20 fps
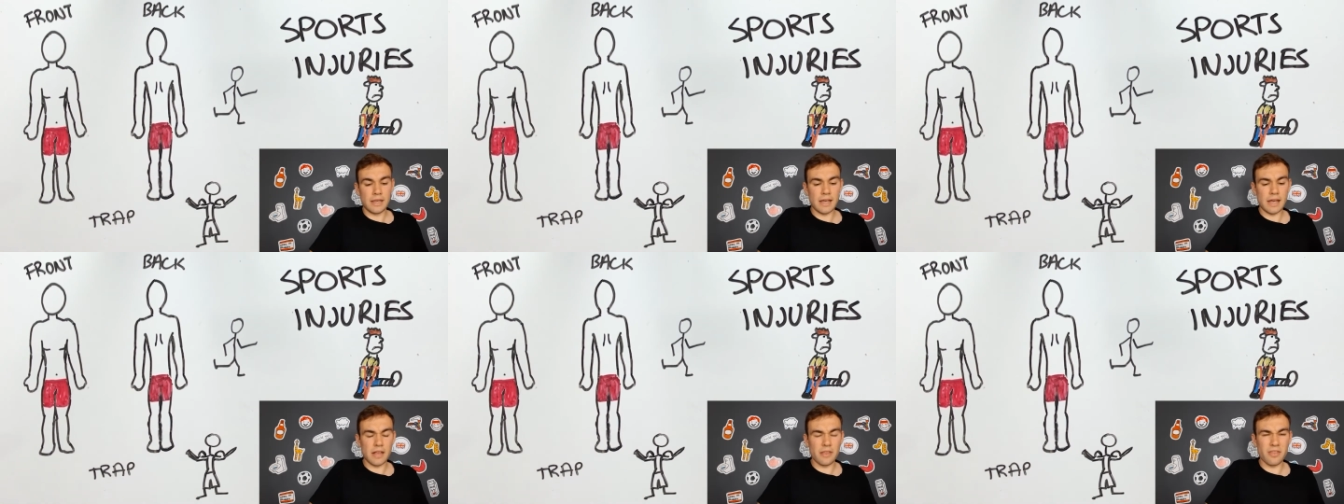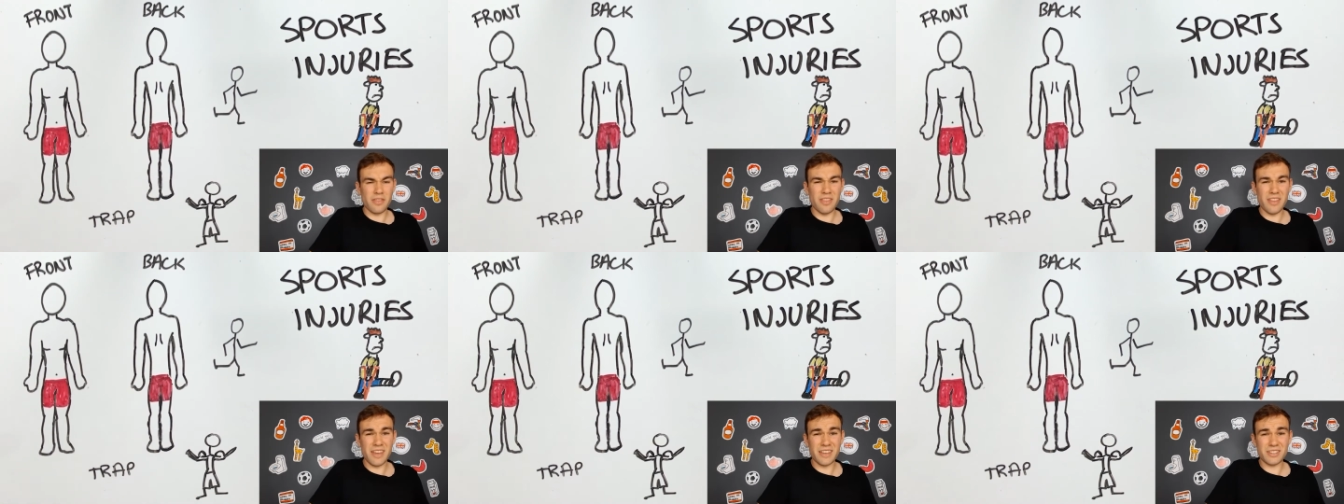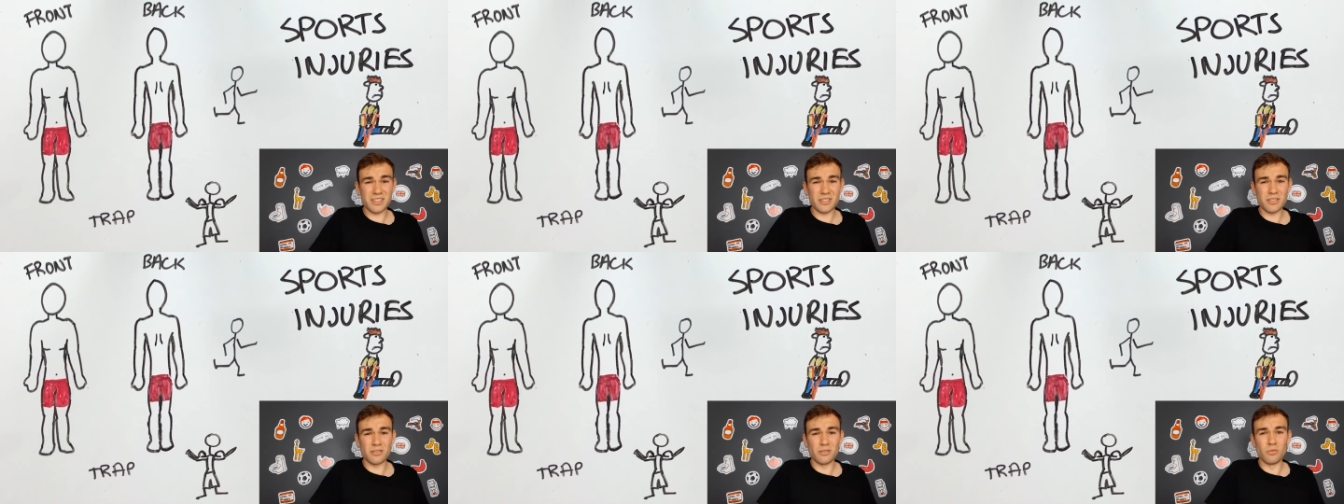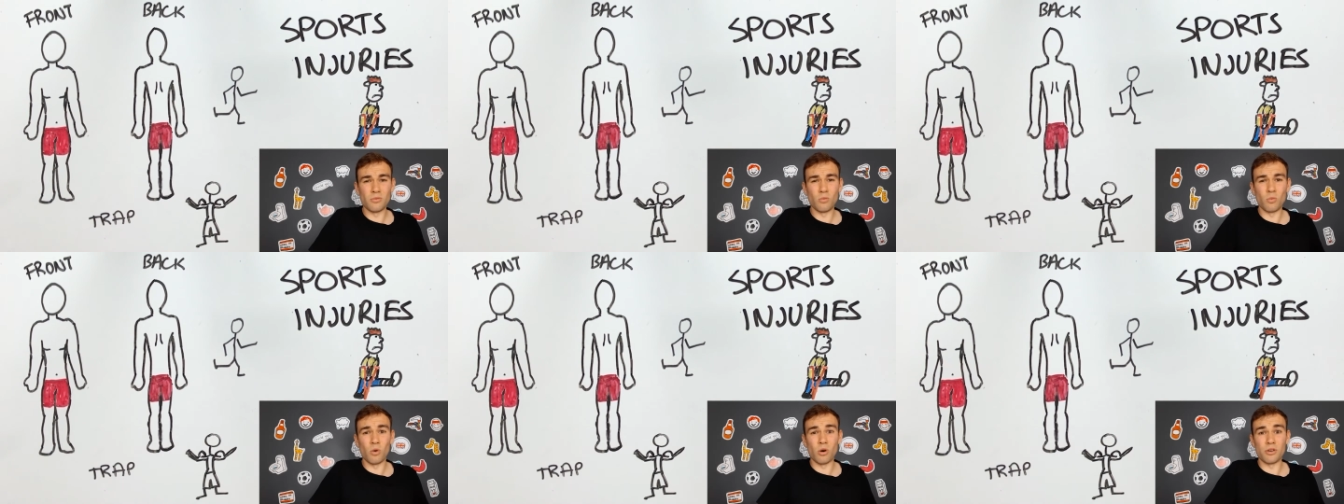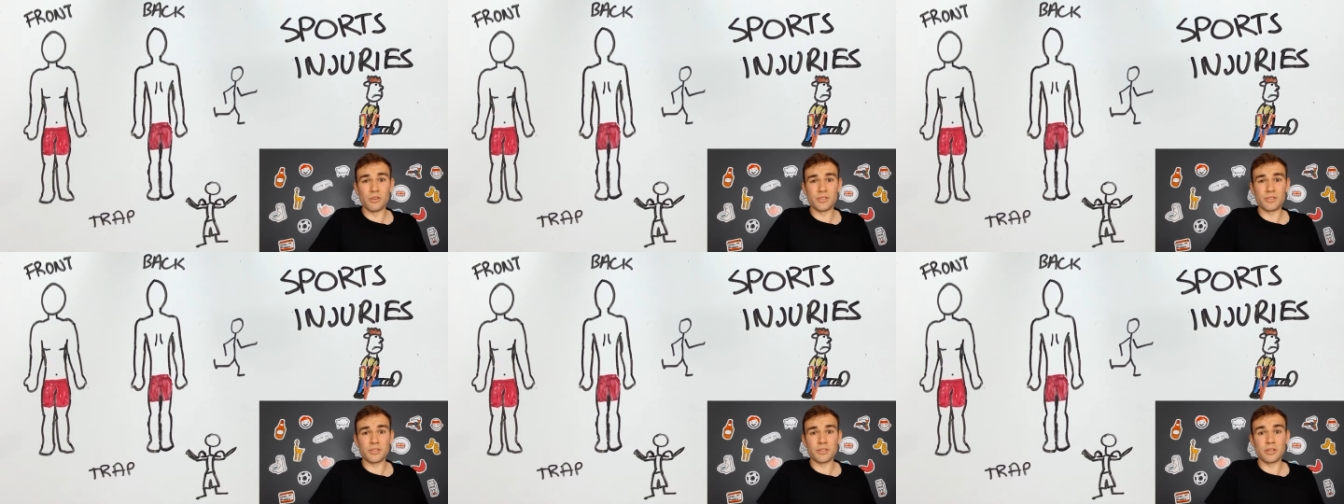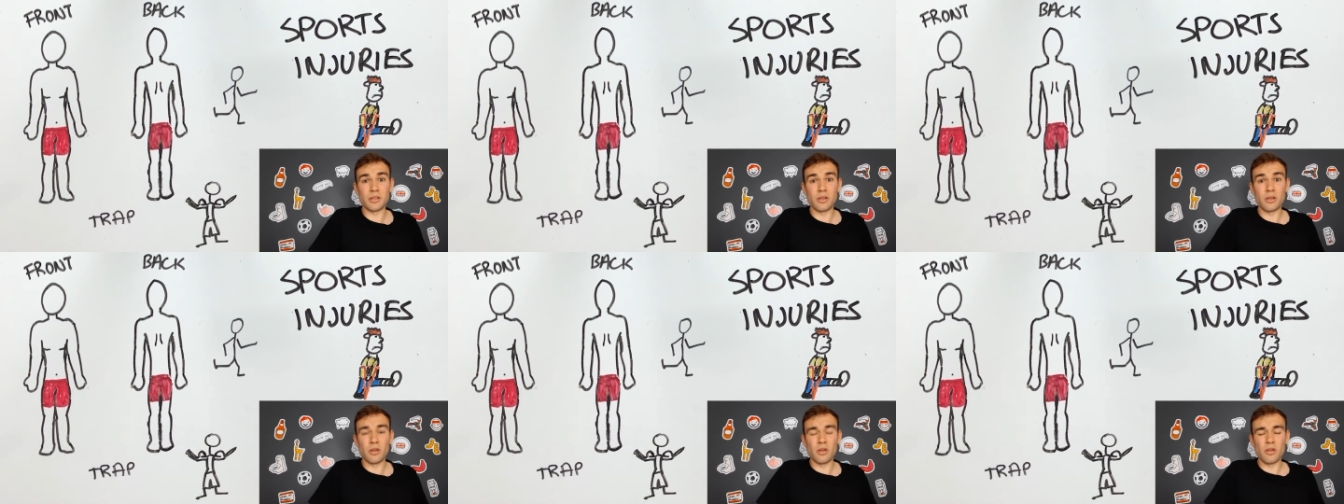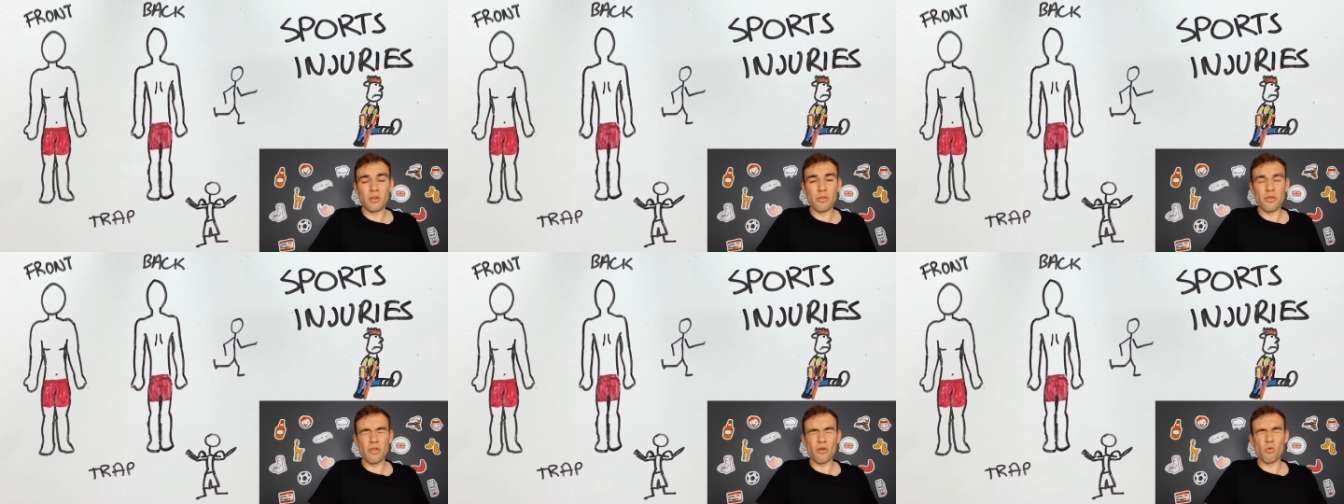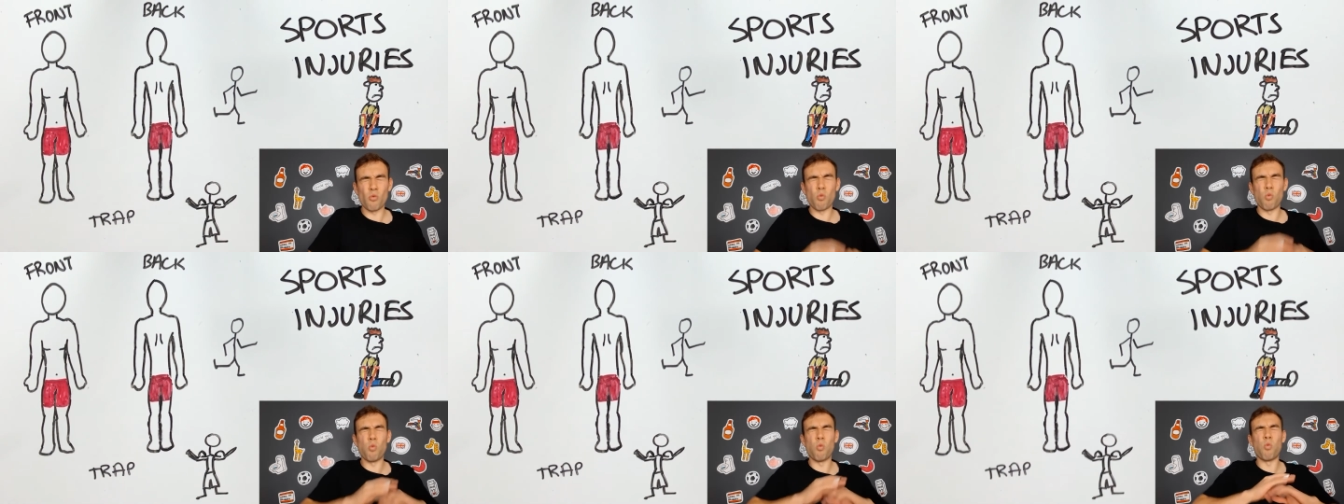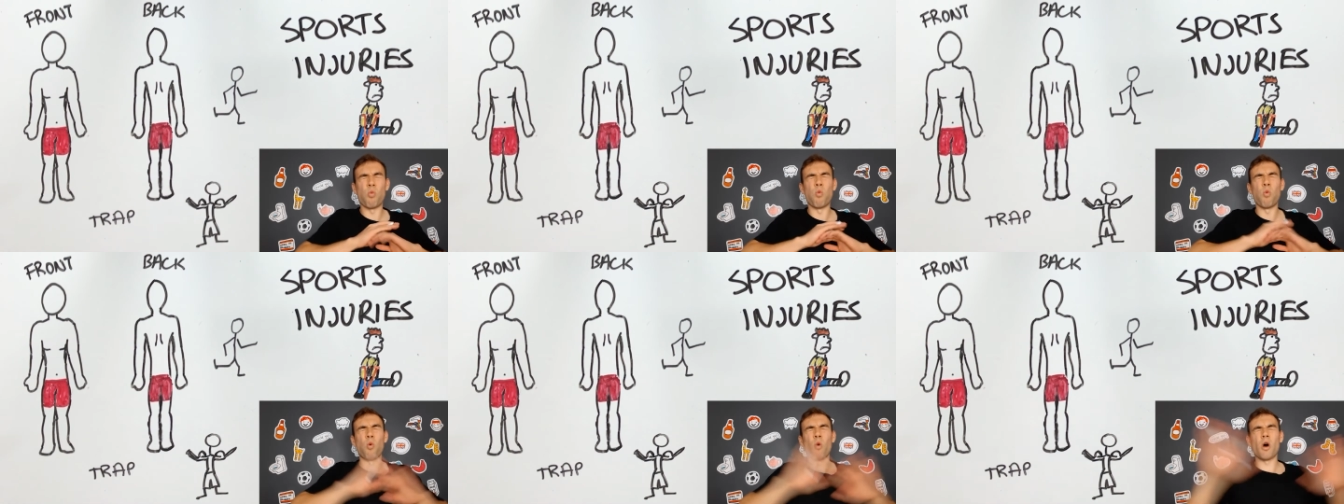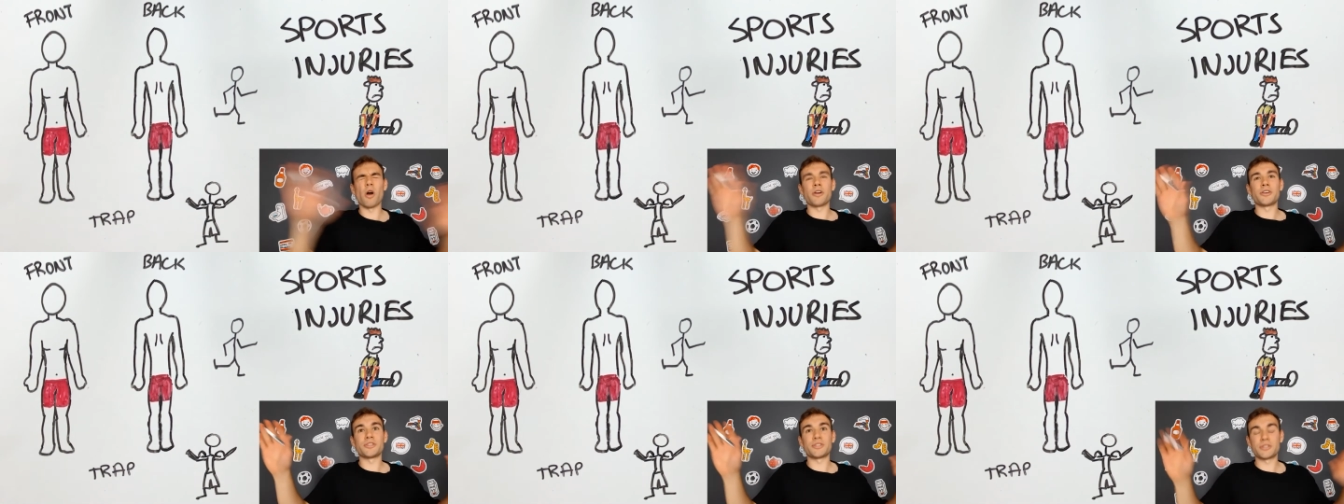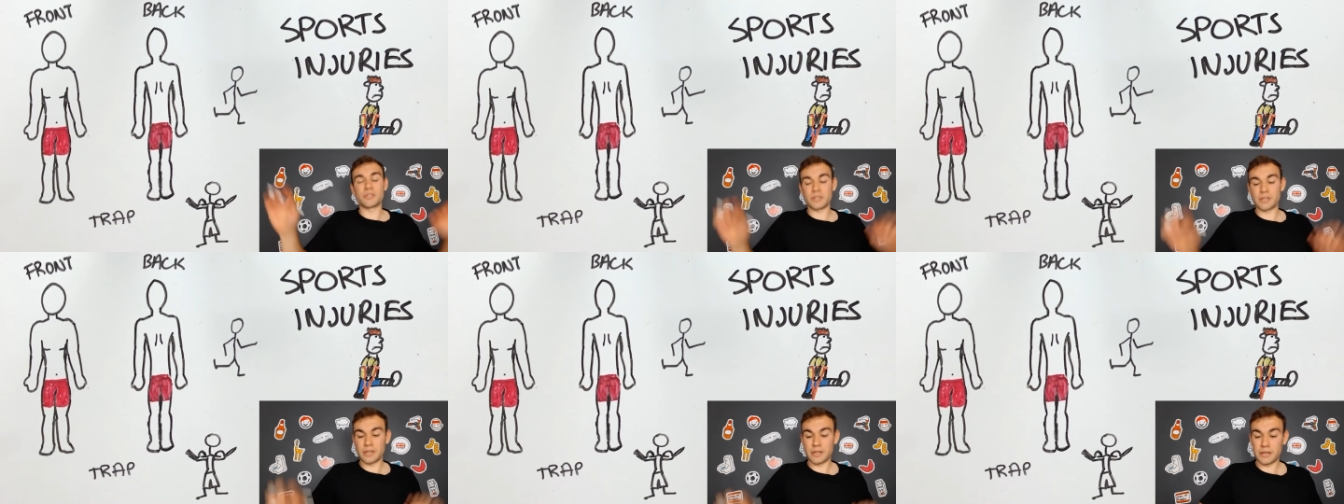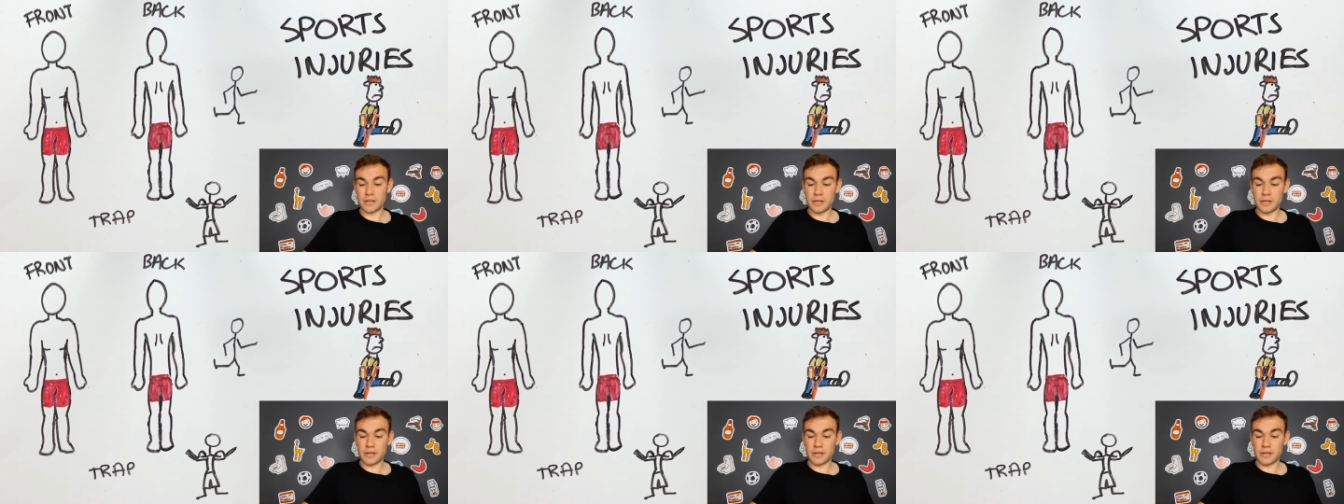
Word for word: And this was the worst